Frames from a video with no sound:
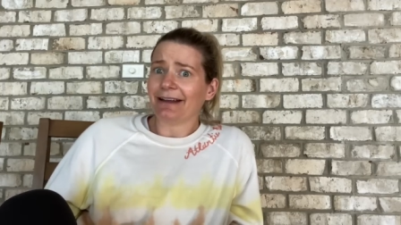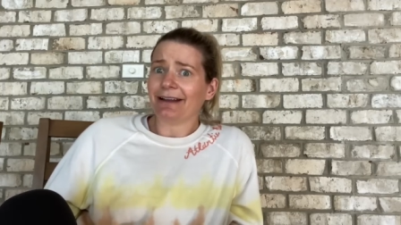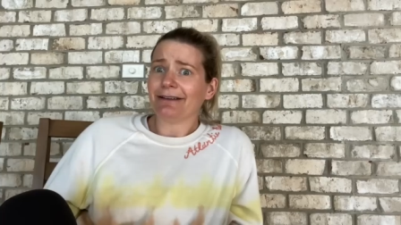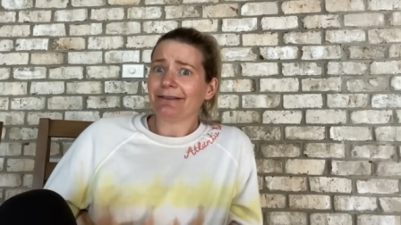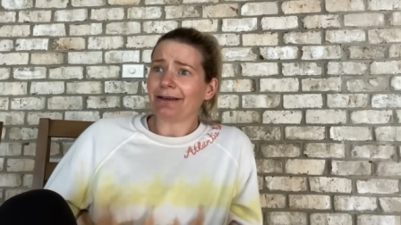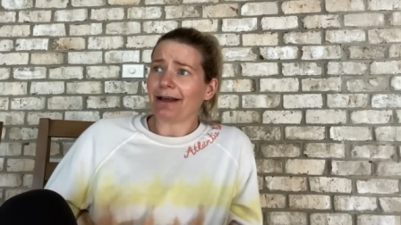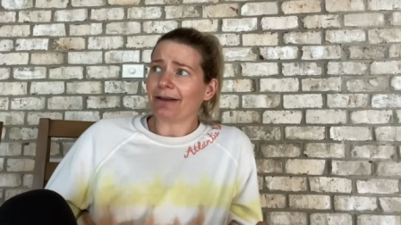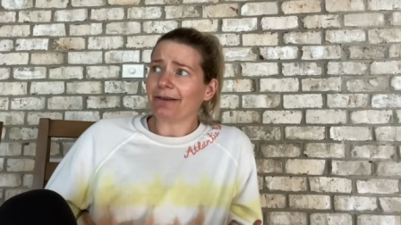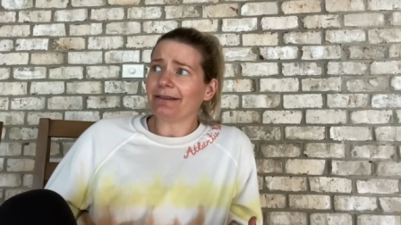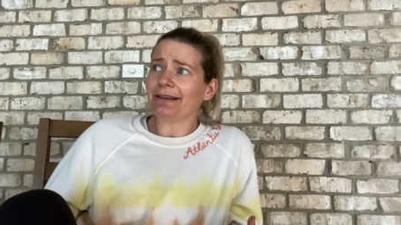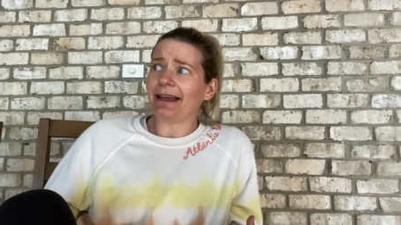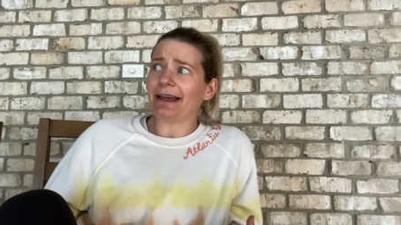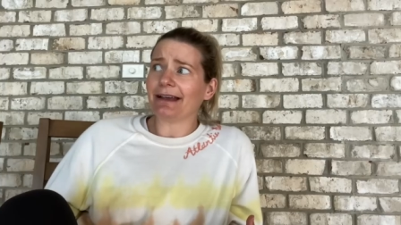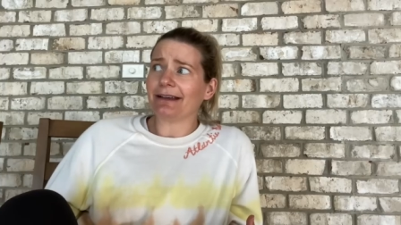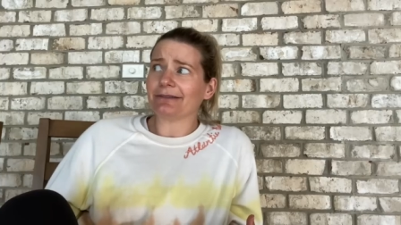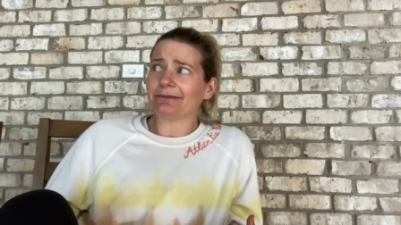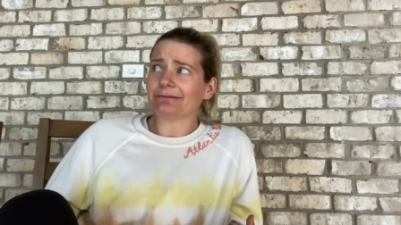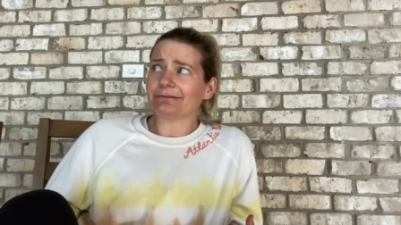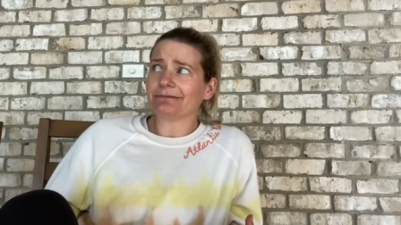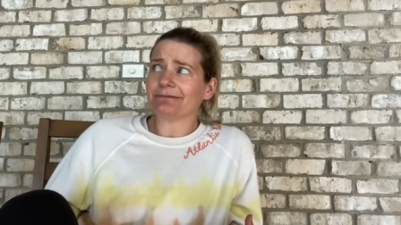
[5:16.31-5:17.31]
So I was like
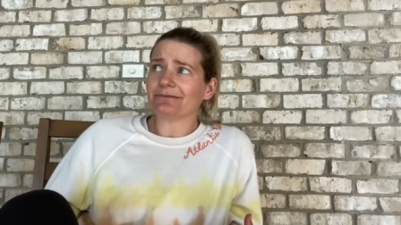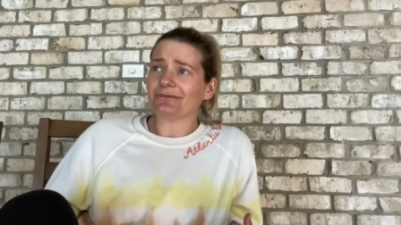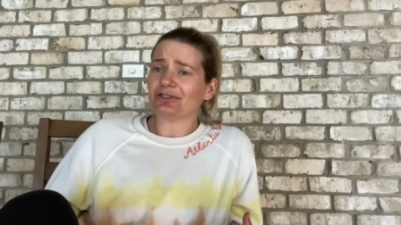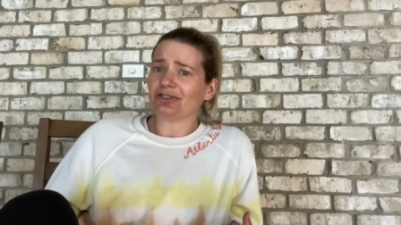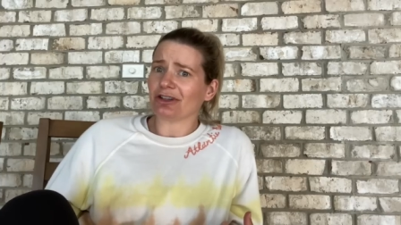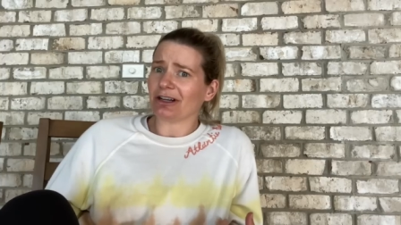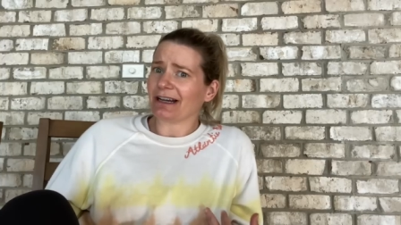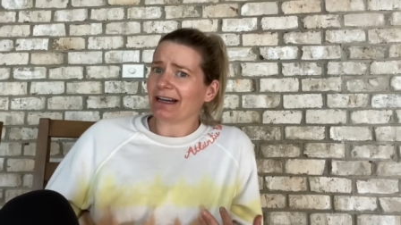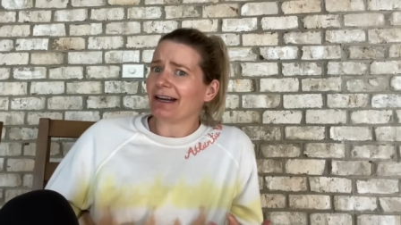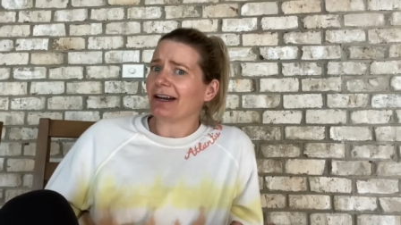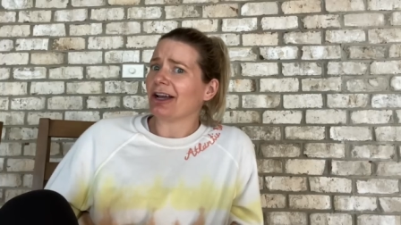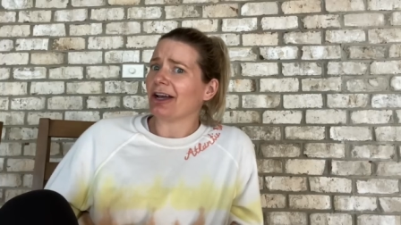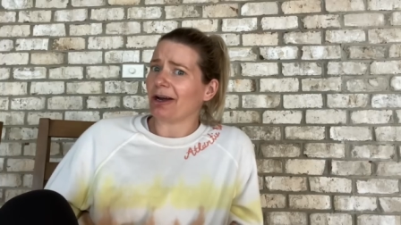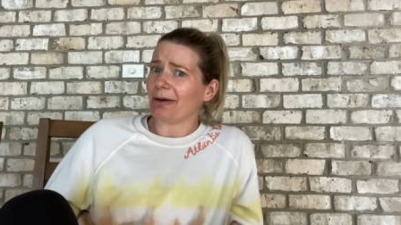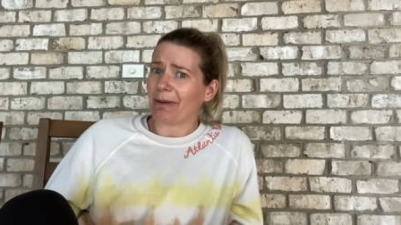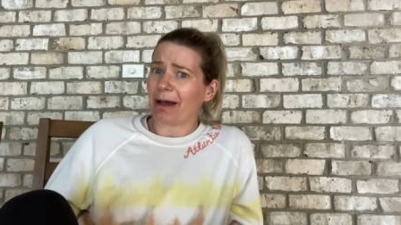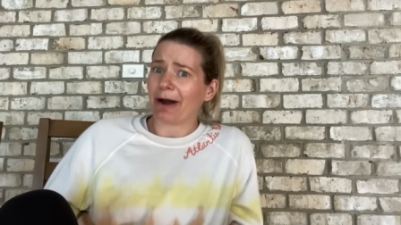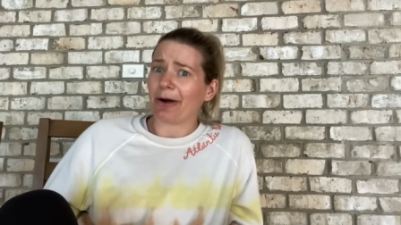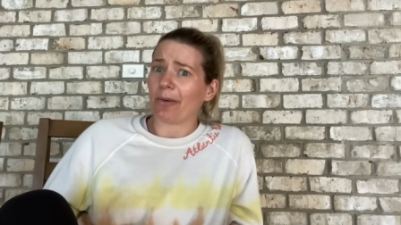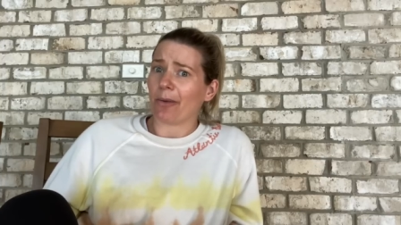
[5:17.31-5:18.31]
drinking a good
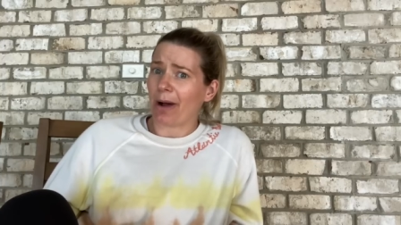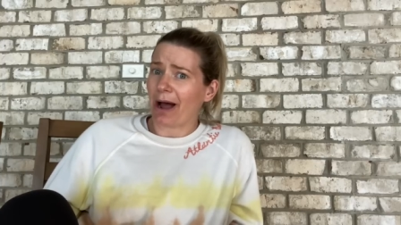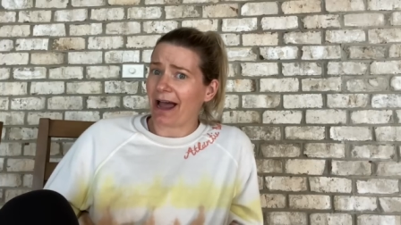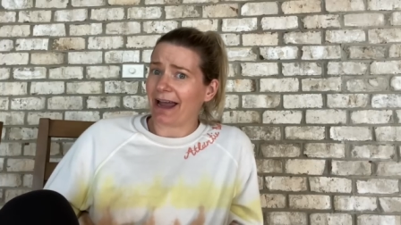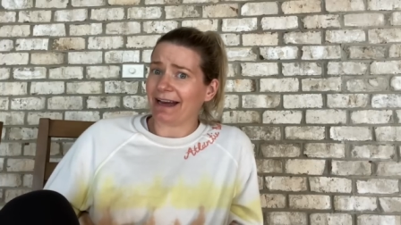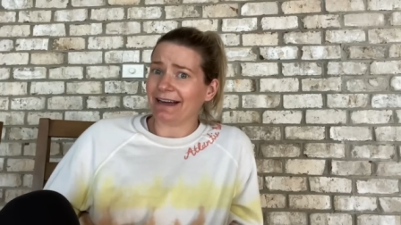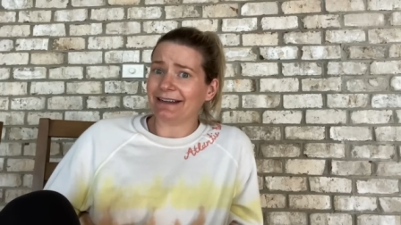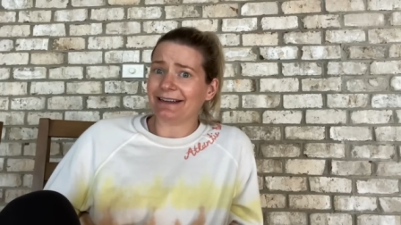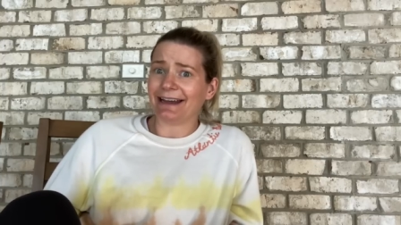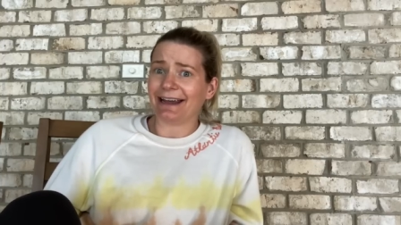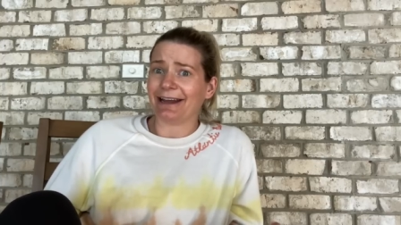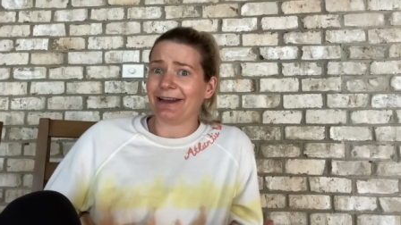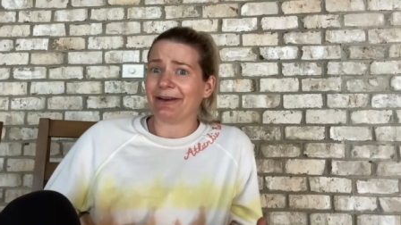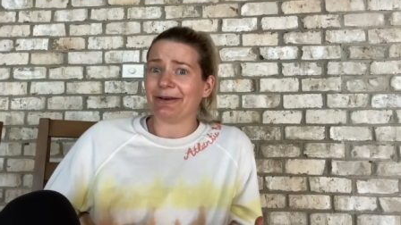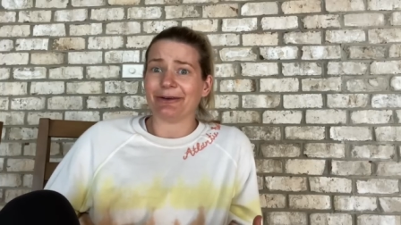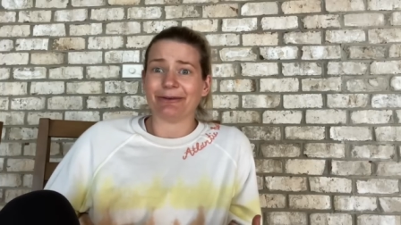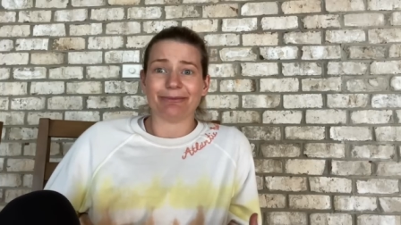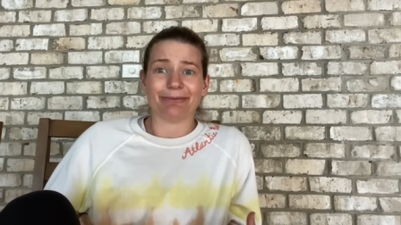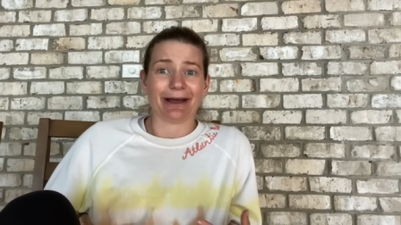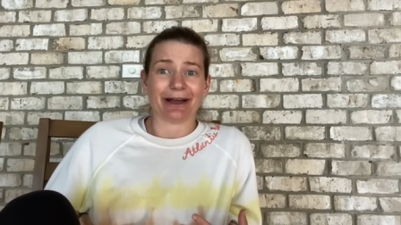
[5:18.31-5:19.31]
amount of wine, and
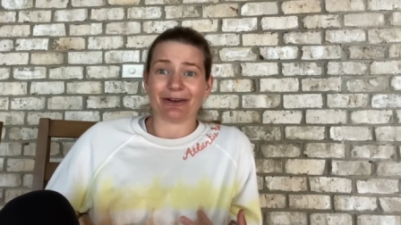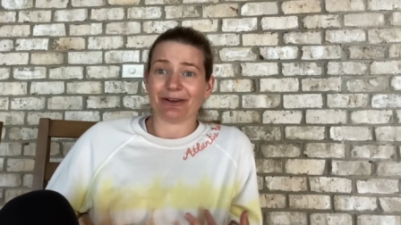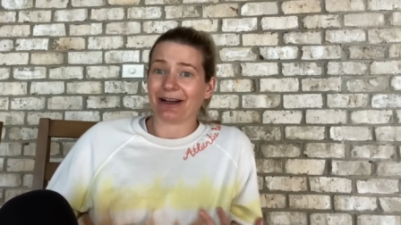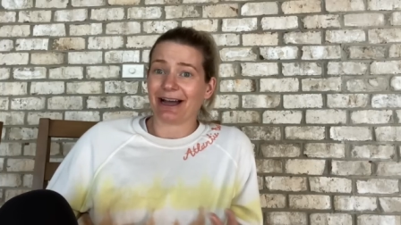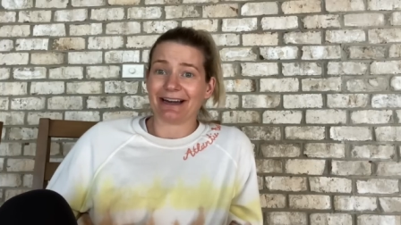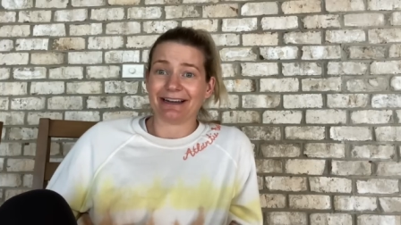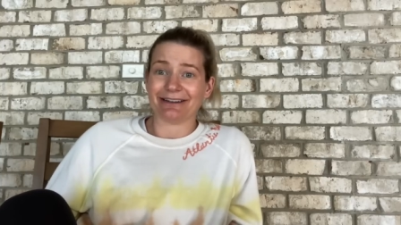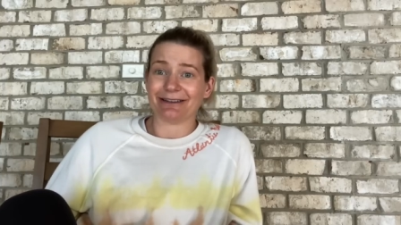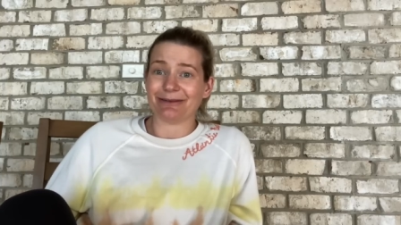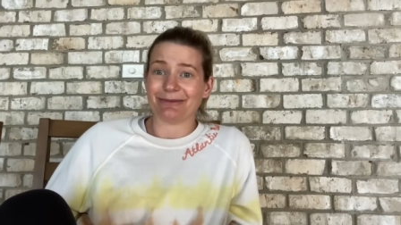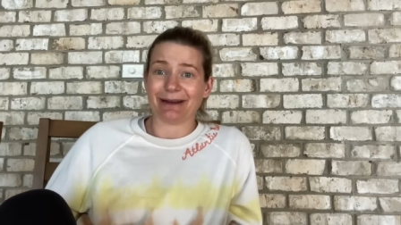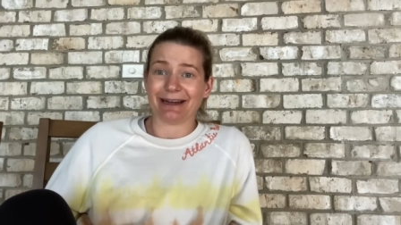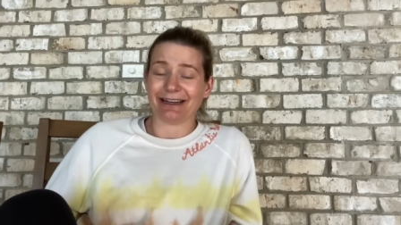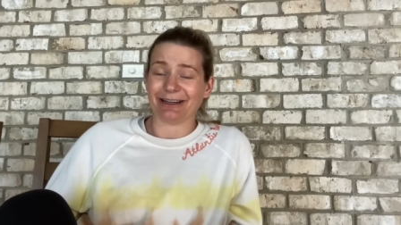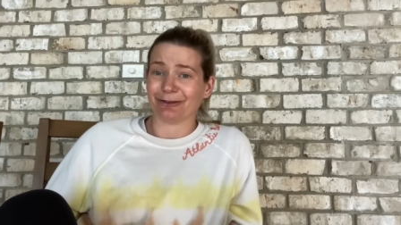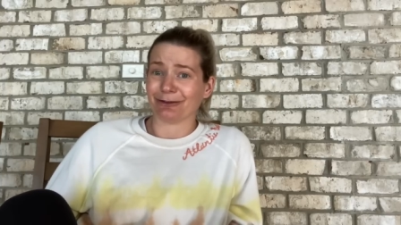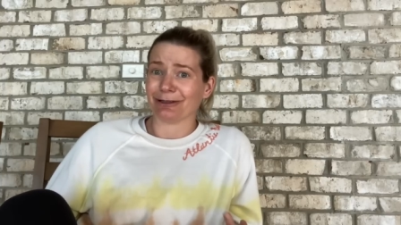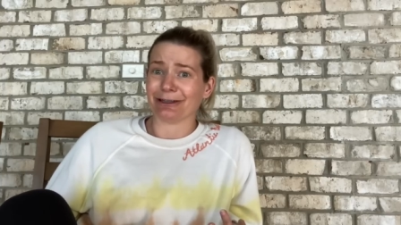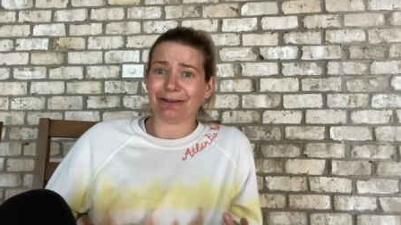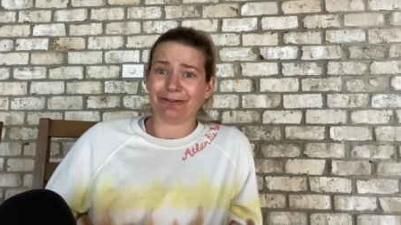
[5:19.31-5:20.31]
Michael got into
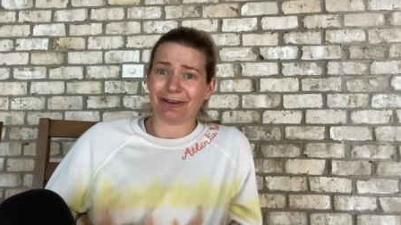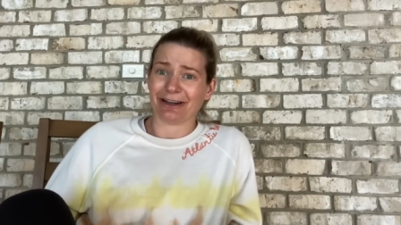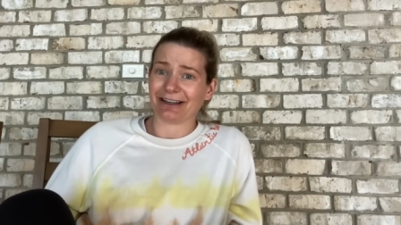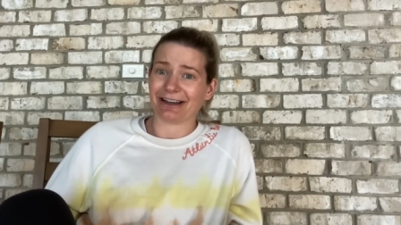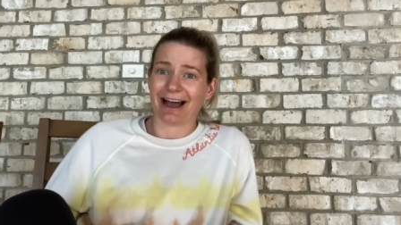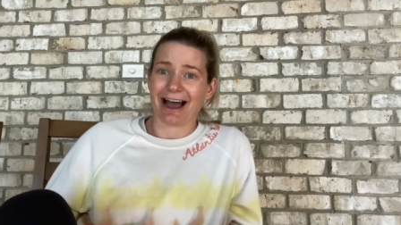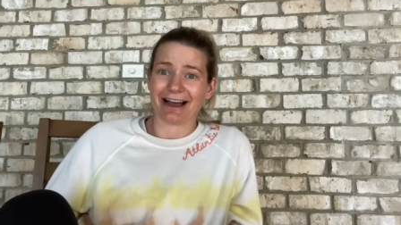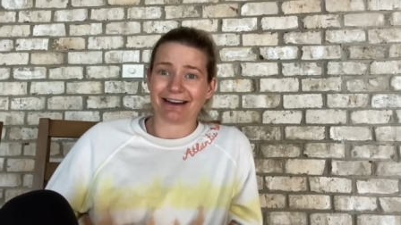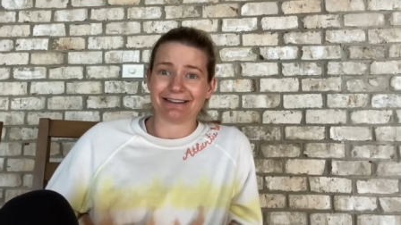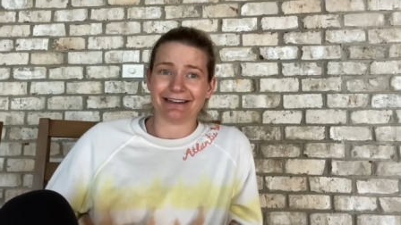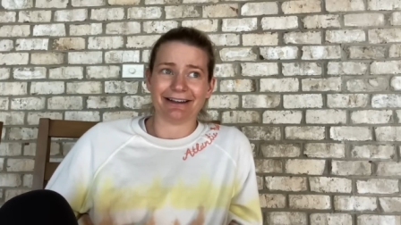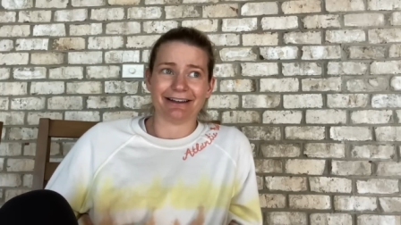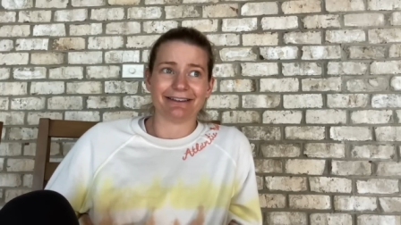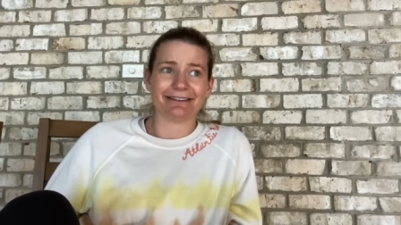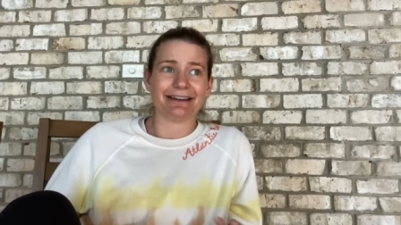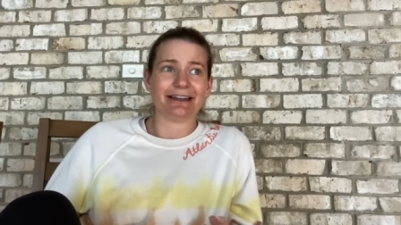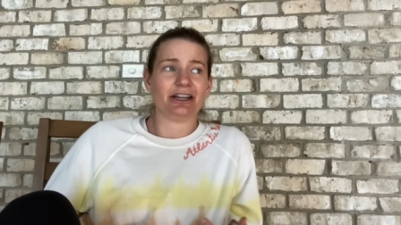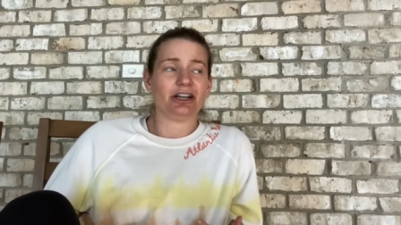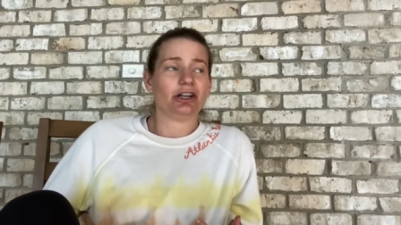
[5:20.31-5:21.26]
making really fun cocktails.